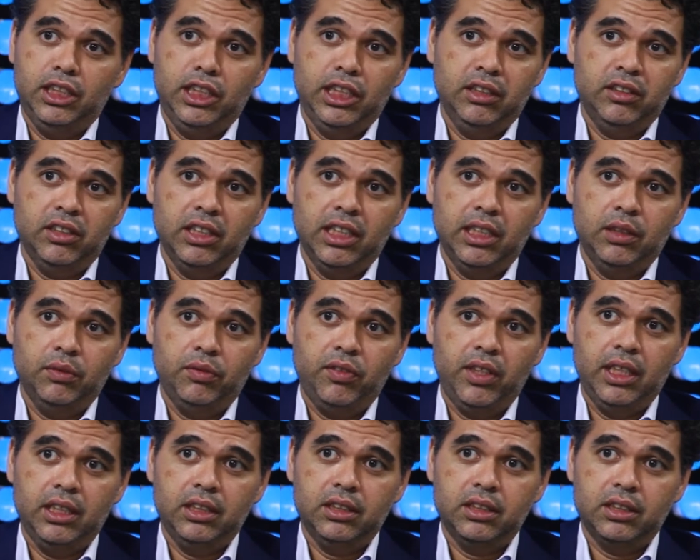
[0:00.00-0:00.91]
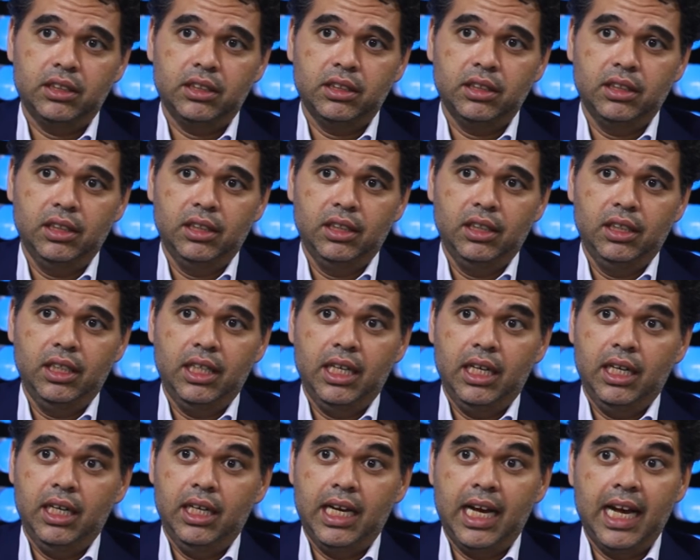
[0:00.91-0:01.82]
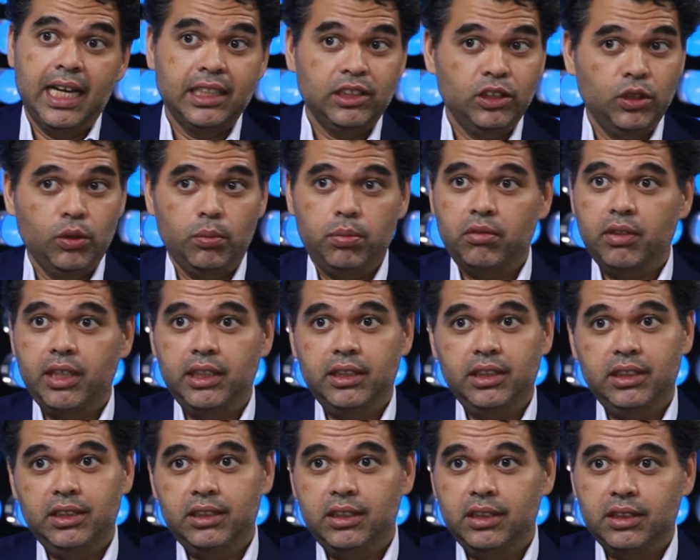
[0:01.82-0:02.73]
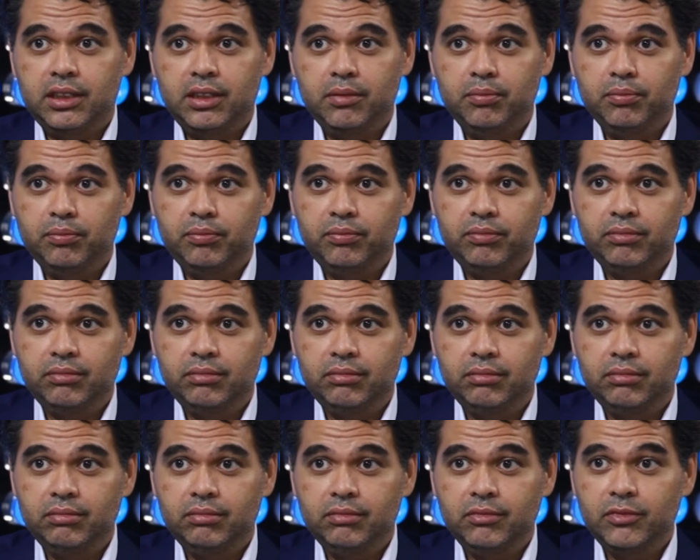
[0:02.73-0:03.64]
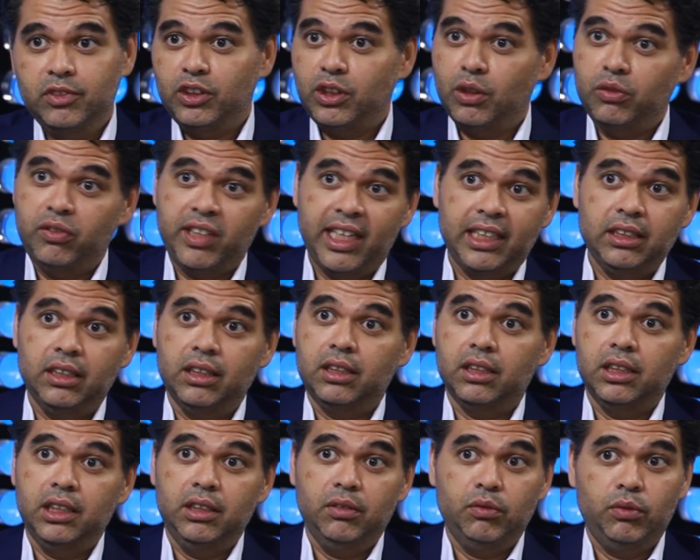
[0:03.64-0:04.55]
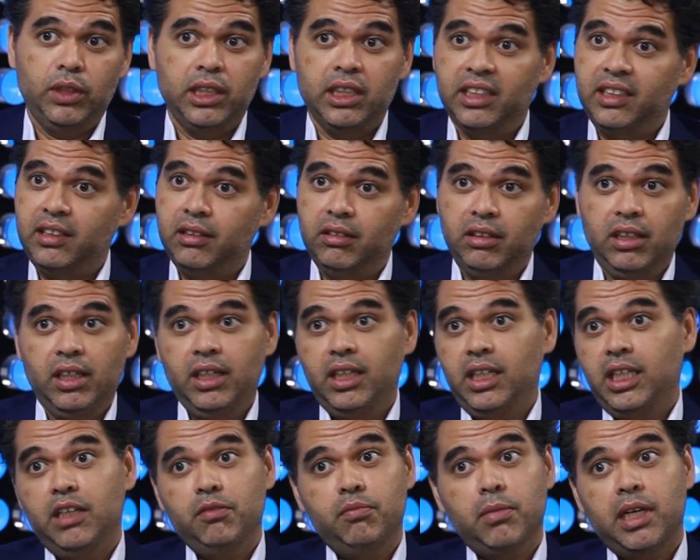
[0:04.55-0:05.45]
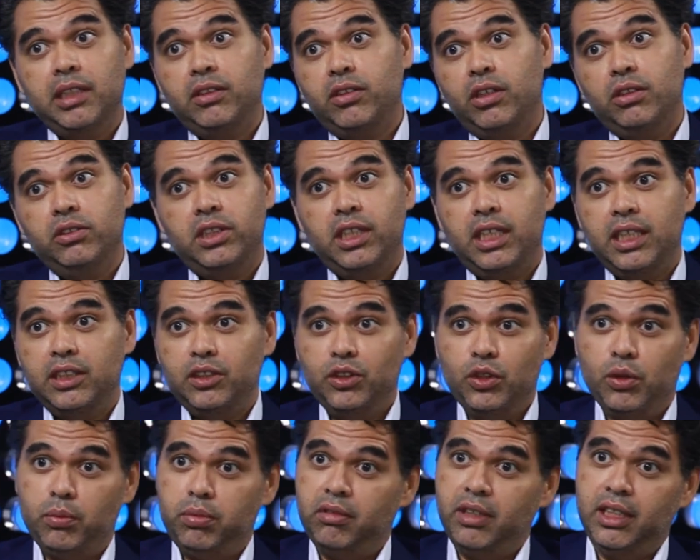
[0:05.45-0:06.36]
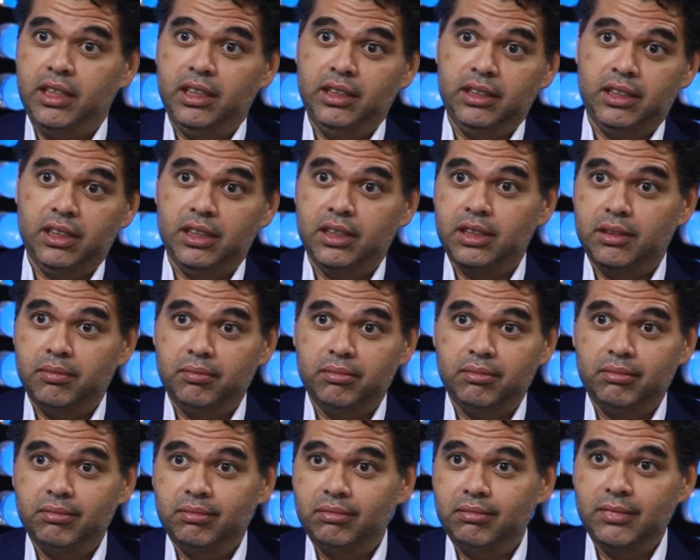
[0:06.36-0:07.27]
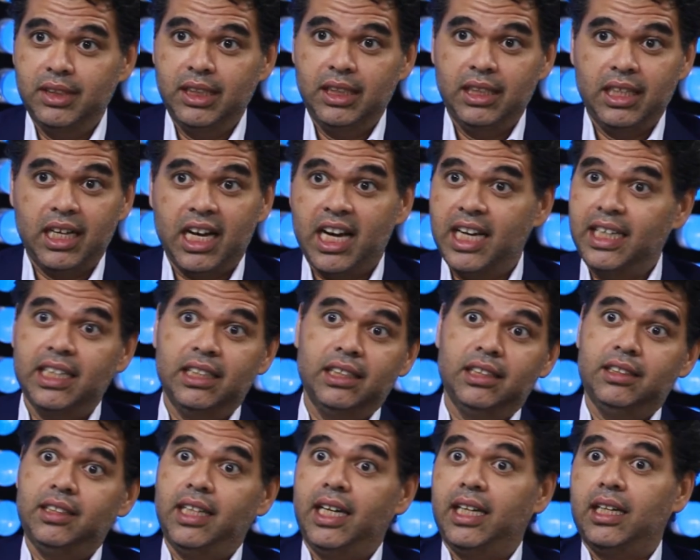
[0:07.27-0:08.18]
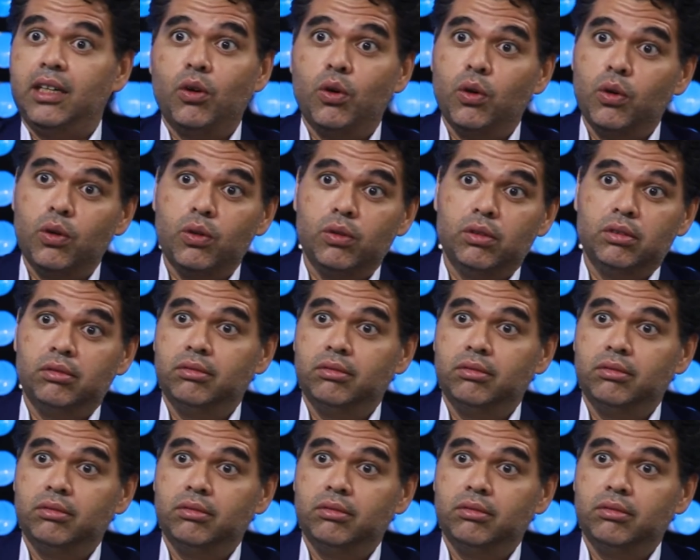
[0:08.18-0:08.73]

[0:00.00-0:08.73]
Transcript: Internet of Things has an operating system. So technically, with it, if my toaster has an operating system, I can attack the